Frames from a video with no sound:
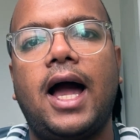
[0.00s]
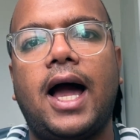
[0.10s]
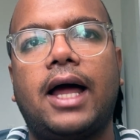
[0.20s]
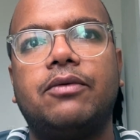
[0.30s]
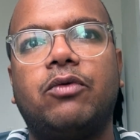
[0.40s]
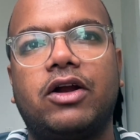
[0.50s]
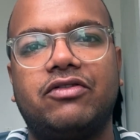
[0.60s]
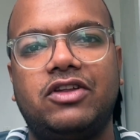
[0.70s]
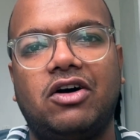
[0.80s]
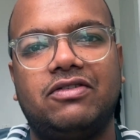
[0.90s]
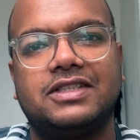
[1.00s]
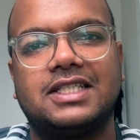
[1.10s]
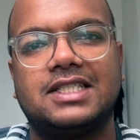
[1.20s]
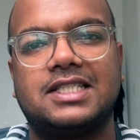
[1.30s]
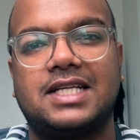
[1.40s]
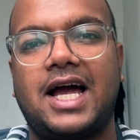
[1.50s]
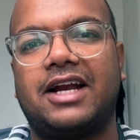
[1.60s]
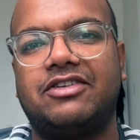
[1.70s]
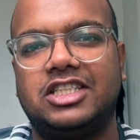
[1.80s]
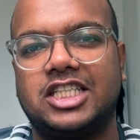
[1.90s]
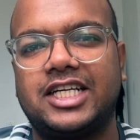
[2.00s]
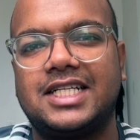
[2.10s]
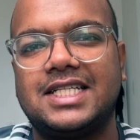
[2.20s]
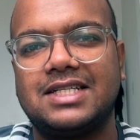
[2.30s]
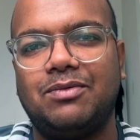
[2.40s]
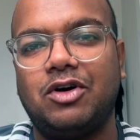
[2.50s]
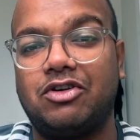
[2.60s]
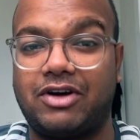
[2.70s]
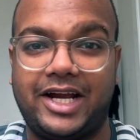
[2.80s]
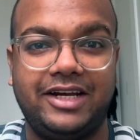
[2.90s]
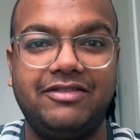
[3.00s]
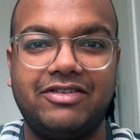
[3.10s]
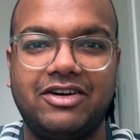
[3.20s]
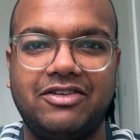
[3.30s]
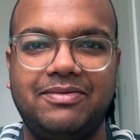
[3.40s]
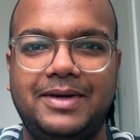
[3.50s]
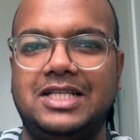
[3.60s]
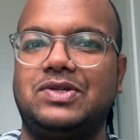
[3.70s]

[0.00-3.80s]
And one of the officers had rejected someone right in front of me,